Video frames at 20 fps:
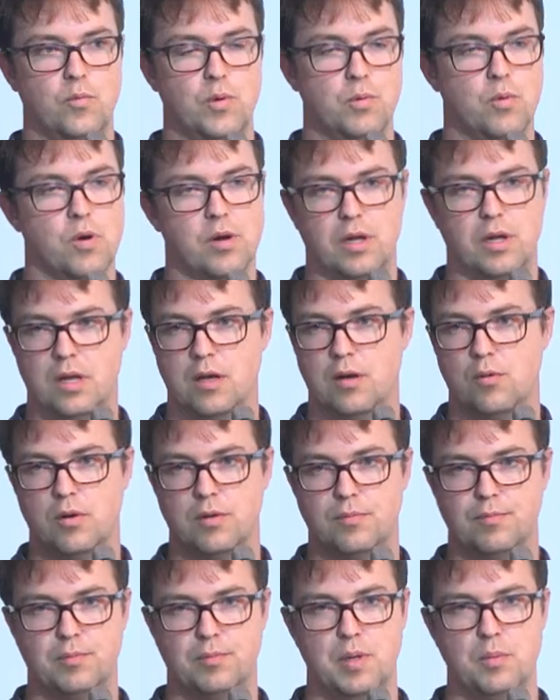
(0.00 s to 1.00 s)
we want to hear
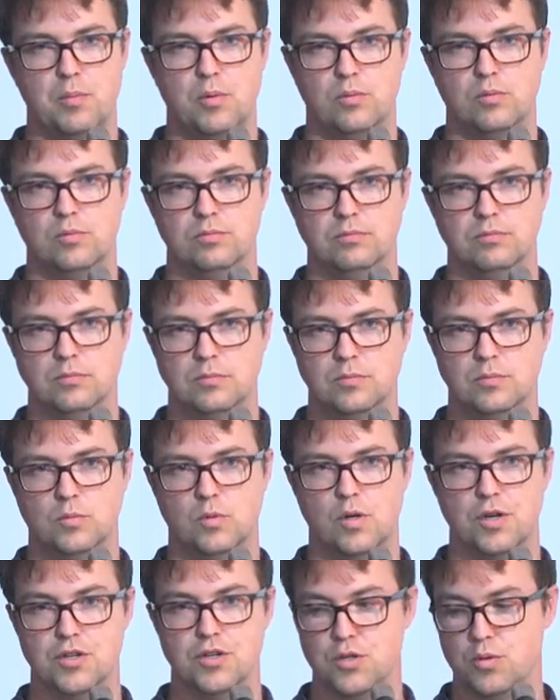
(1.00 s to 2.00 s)
what people
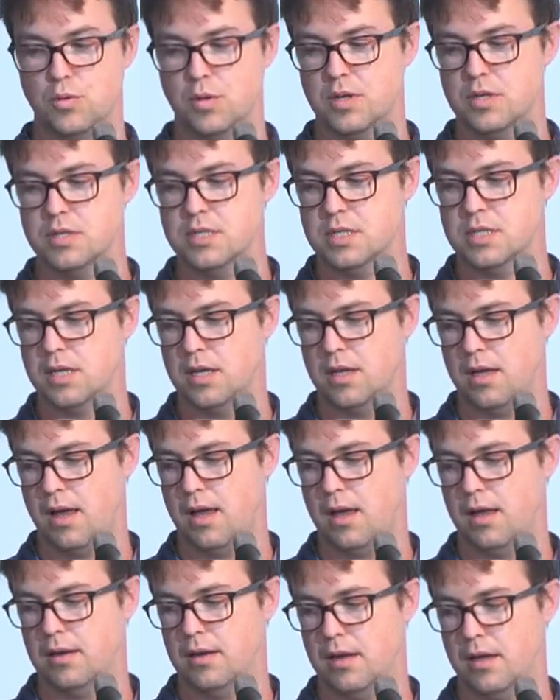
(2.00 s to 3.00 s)
want to do with this
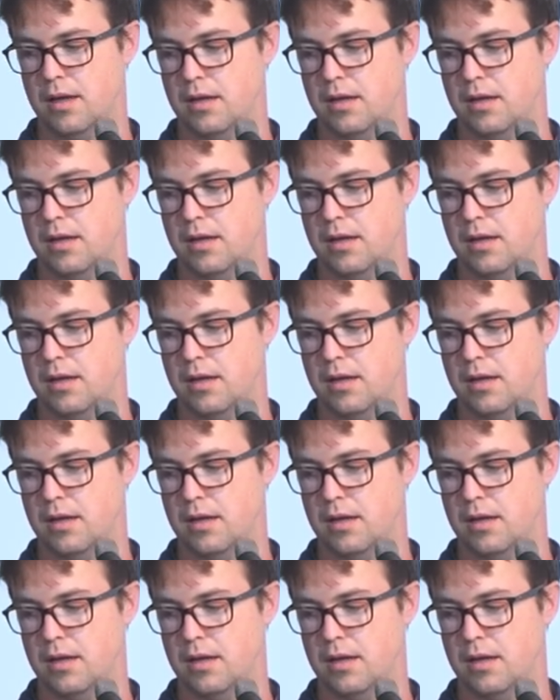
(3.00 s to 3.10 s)
and,